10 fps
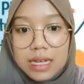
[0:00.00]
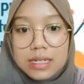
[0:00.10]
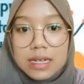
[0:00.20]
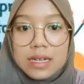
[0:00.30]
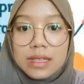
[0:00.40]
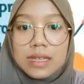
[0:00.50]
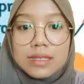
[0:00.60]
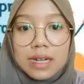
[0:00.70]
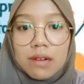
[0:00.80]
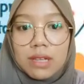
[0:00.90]
the
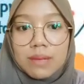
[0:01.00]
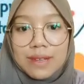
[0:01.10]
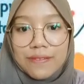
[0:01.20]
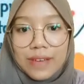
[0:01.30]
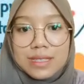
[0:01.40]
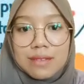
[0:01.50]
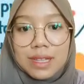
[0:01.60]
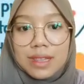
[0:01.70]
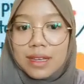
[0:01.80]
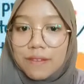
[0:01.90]
teacher will be faced
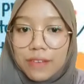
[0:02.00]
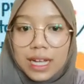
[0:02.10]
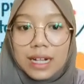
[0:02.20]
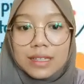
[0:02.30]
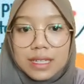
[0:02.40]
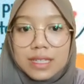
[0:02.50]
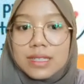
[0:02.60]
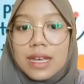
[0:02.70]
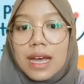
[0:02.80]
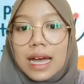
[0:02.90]
with the difficulties
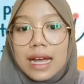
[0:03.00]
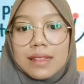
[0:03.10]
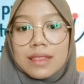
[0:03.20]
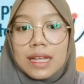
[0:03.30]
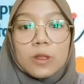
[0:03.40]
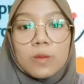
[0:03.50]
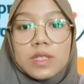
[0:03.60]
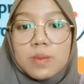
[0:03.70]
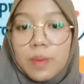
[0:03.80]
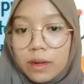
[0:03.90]
and tend to be
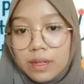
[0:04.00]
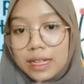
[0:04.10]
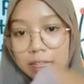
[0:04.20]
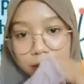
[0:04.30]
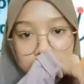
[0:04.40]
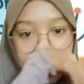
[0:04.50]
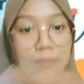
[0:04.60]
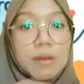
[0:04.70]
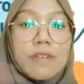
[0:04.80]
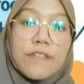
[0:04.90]
speculative.
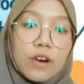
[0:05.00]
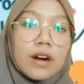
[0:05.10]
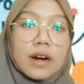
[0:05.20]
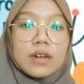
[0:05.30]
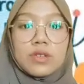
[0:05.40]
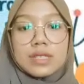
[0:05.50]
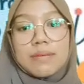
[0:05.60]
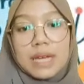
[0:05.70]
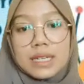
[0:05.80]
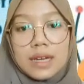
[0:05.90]
Before using
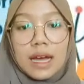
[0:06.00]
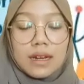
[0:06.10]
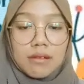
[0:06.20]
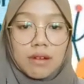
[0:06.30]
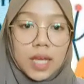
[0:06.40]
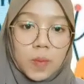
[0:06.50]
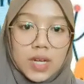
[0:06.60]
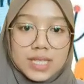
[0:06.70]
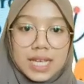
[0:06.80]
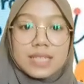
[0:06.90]
media in the learning
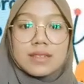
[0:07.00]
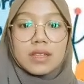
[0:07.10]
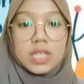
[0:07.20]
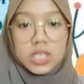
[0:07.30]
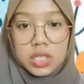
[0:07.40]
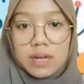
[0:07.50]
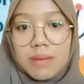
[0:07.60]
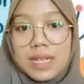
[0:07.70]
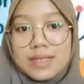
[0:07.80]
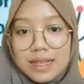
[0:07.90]
process, the teacher
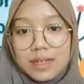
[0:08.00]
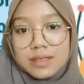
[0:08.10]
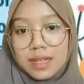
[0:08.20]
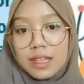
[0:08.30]
must understand